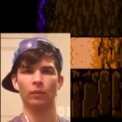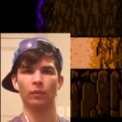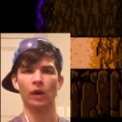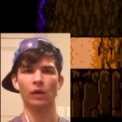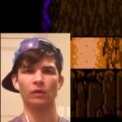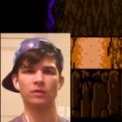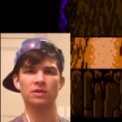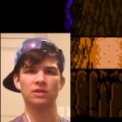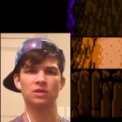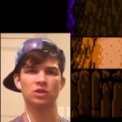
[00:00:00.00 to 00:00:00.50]

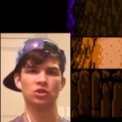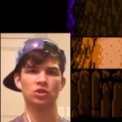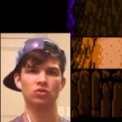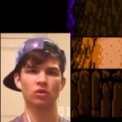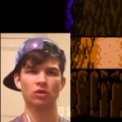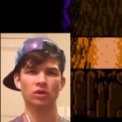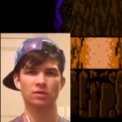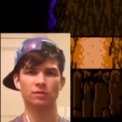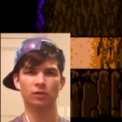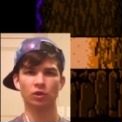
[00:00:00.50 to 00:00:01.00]
Wow, this is the
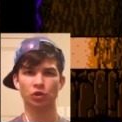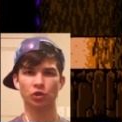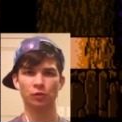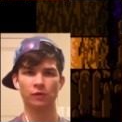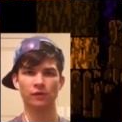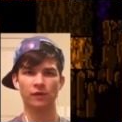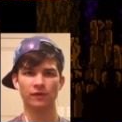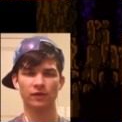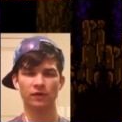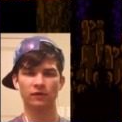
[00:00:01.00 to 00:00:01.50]
strongest mushroom
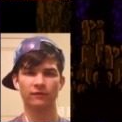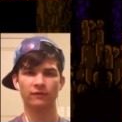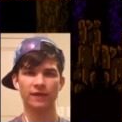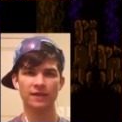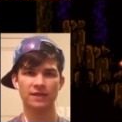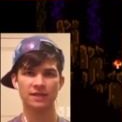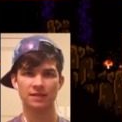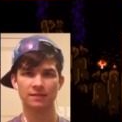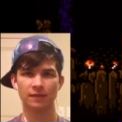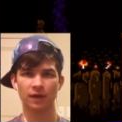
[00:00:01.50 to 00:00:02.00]
I've ever
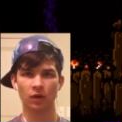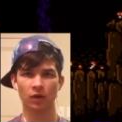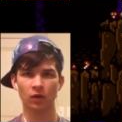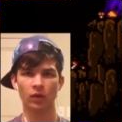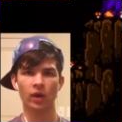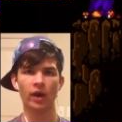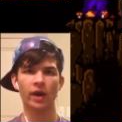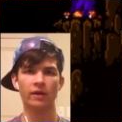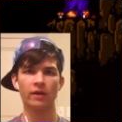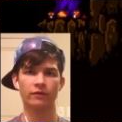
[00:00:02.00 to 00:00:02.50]
faced in my whole
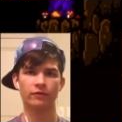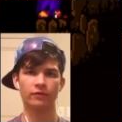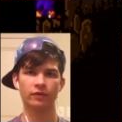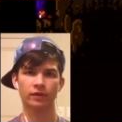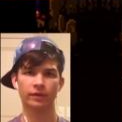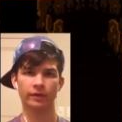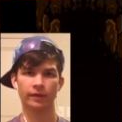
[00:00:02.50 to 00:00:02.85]
life!